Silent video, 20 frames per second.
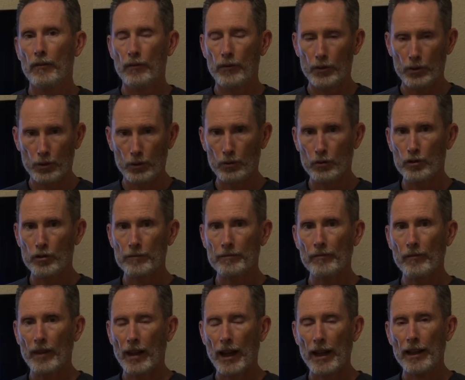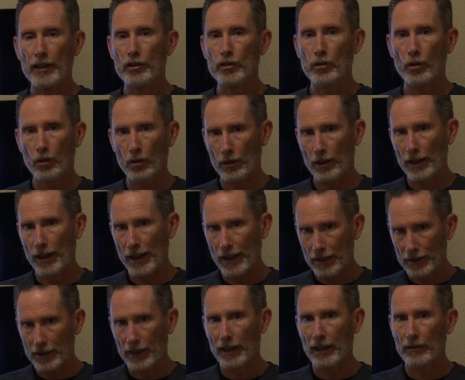foods and you go on an
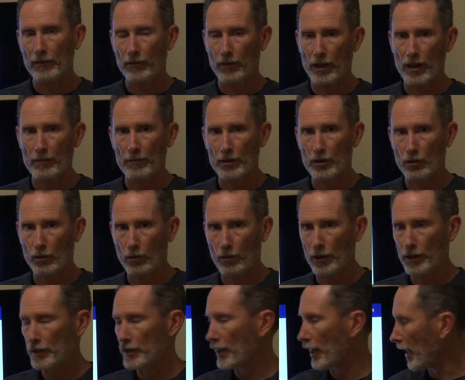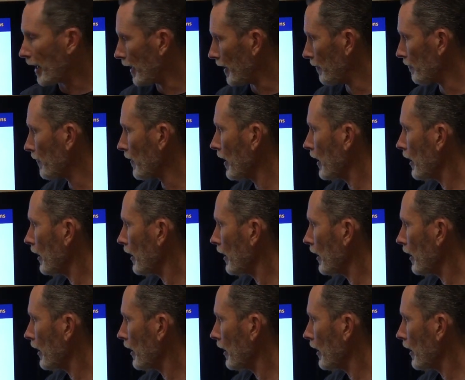anti-inflammatory diet